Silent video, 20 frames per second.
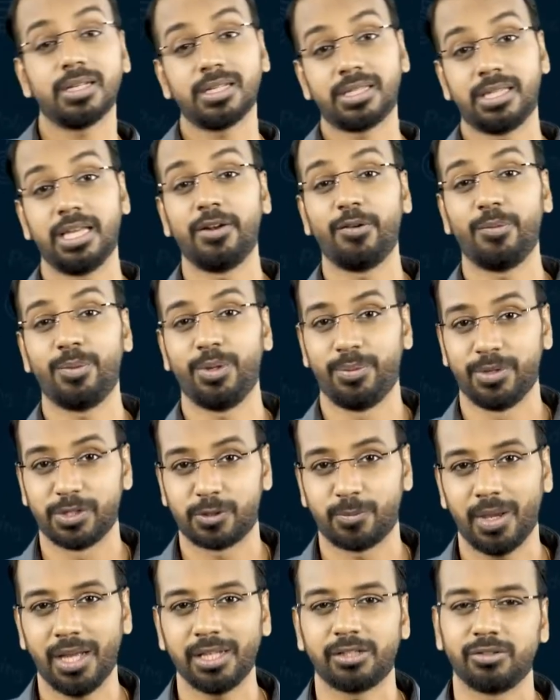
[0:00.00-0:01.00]
Yes, there will be
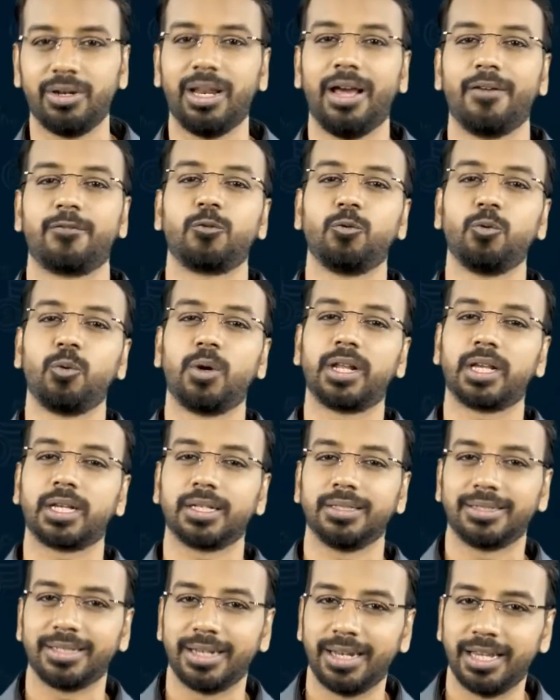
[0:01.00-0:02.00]
mismatch. You will have to do a
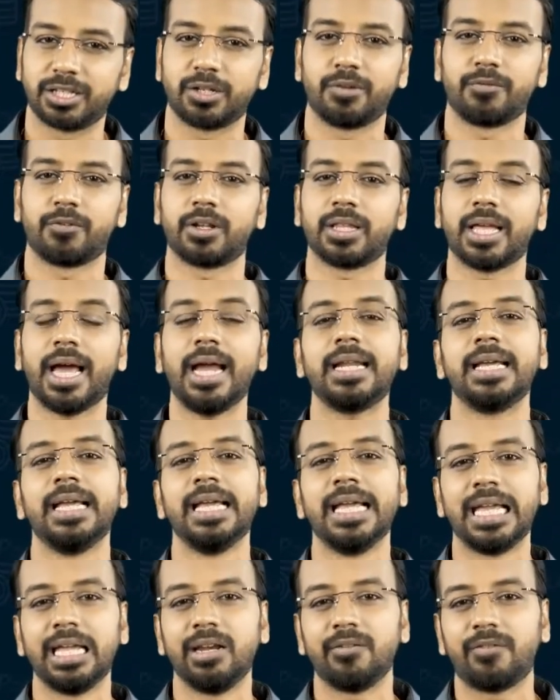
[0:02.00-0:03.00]
reconciliation for that.
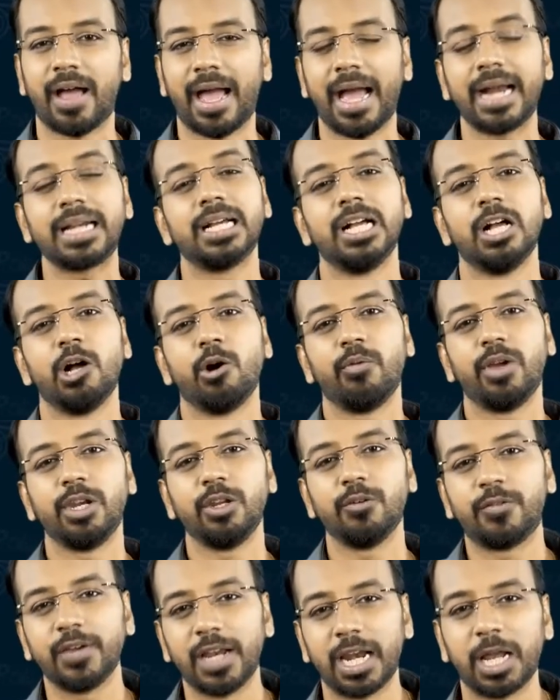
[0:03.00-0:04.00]
In fact, when
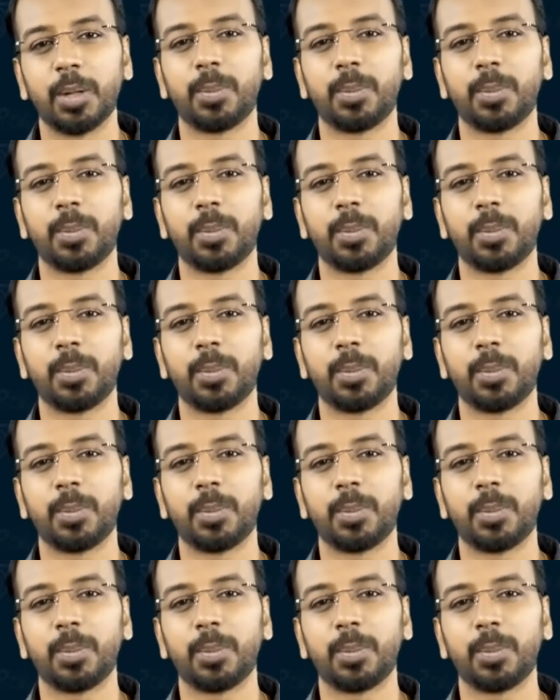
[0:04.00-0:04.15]
you fill